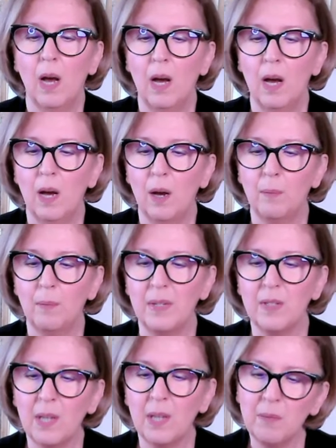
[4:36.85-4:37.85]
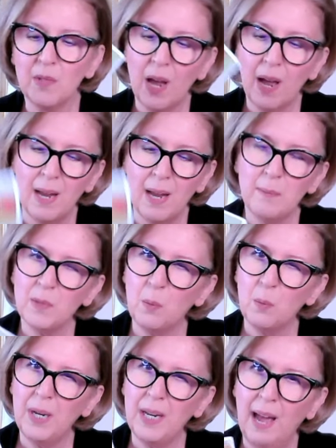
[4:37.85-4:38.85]
Um, sometimes
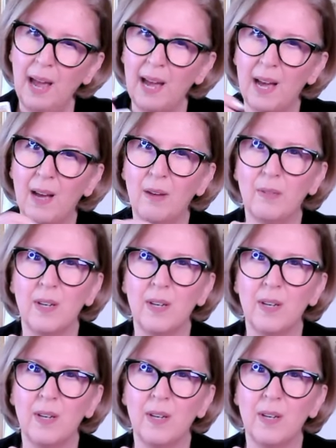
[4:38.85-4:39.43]
we have